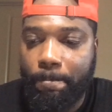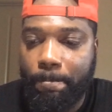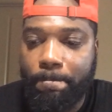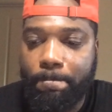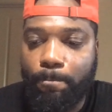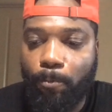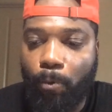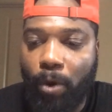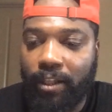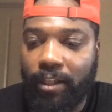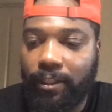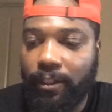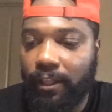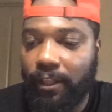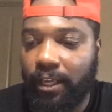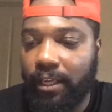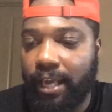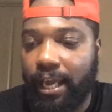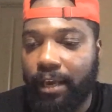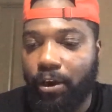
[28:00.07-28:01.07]
one thing
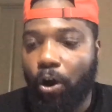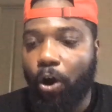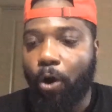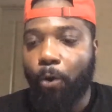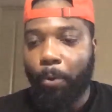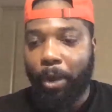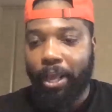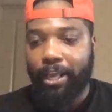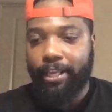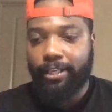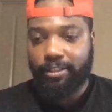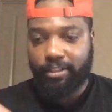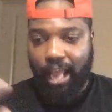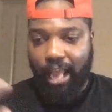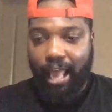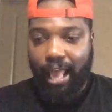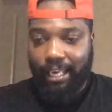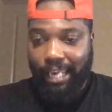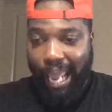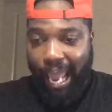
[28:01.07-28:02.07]
that always I
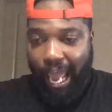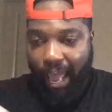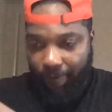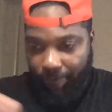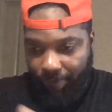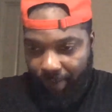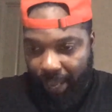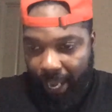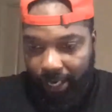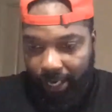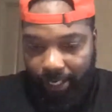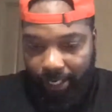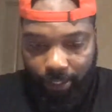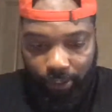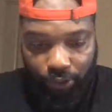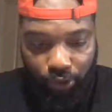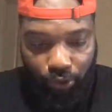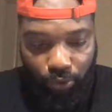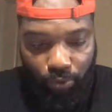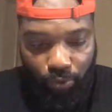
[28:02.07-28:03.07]
laugh at is
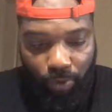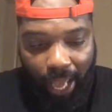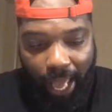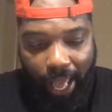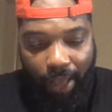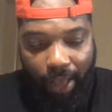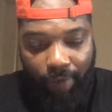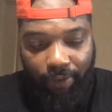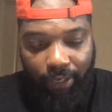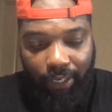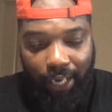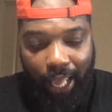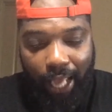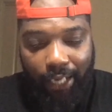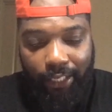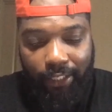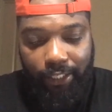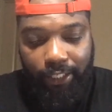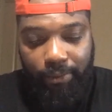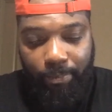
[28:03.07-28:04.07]
you have a lot of
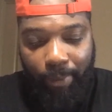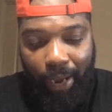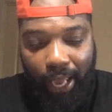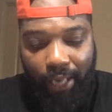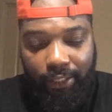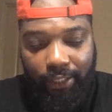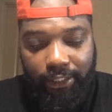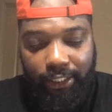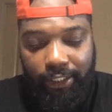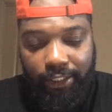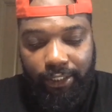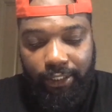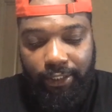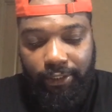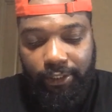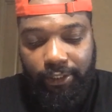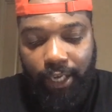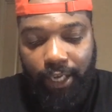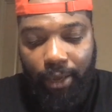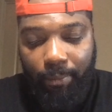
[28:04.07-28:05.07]
these politicians
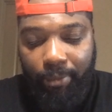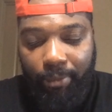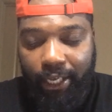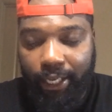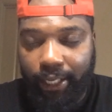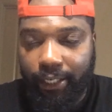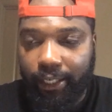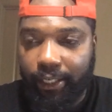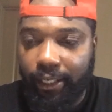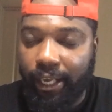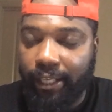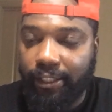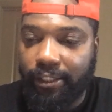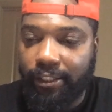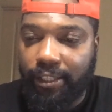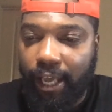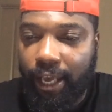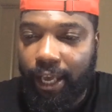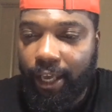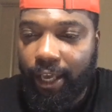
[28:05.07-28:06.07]
come in and they
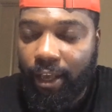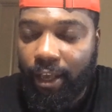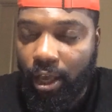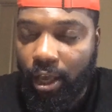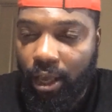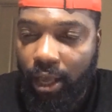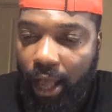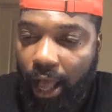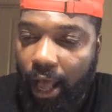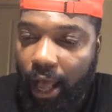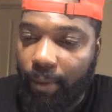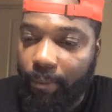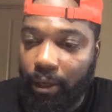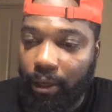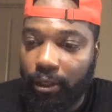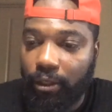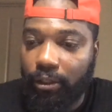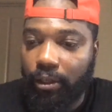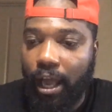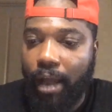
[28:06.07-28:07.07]
say, I'm
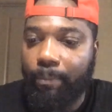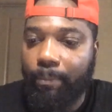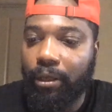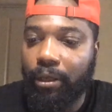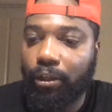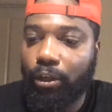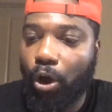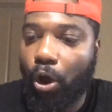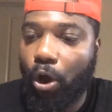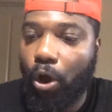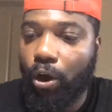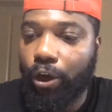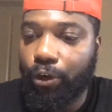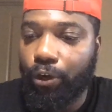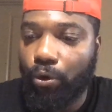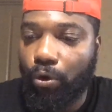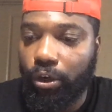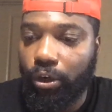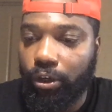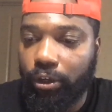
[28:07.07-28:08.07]
a law and
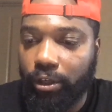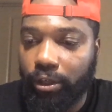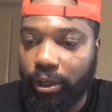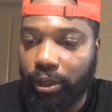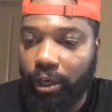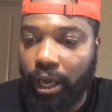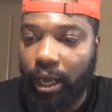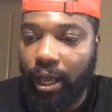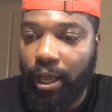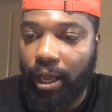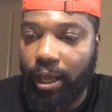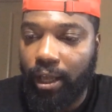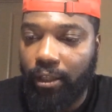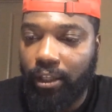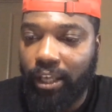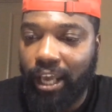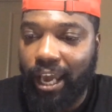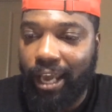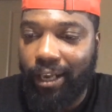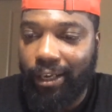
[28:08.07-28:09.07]
order
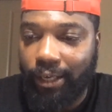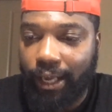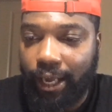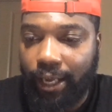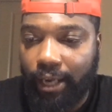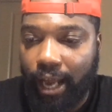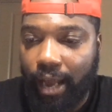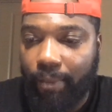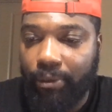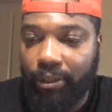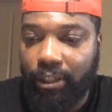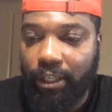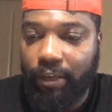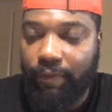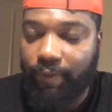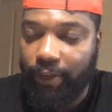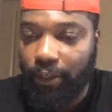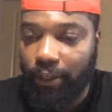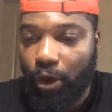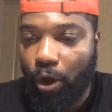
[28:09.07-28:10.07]
candidate. I believe
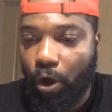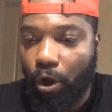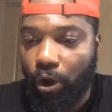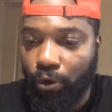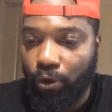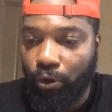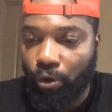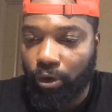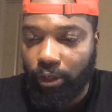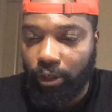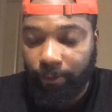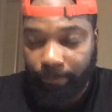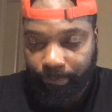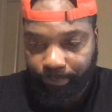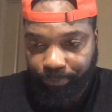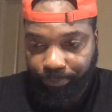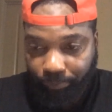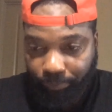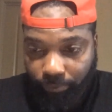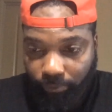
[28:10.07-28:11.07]
in law and order.
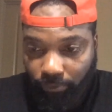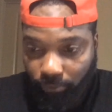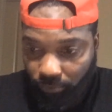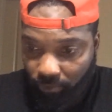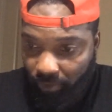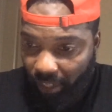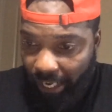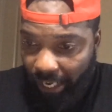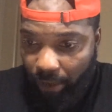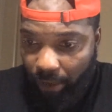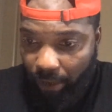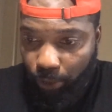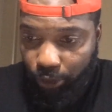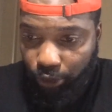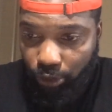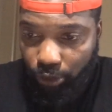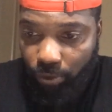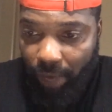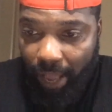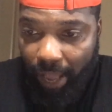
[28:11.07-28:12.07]
And with
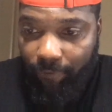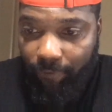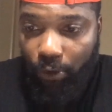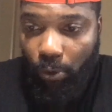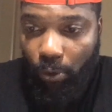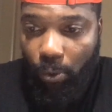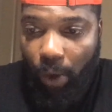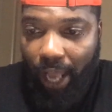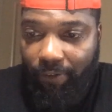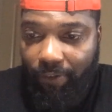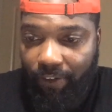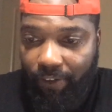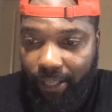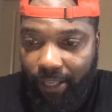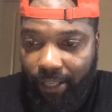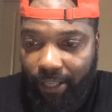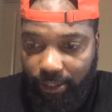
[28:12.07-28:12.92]
you having a wife as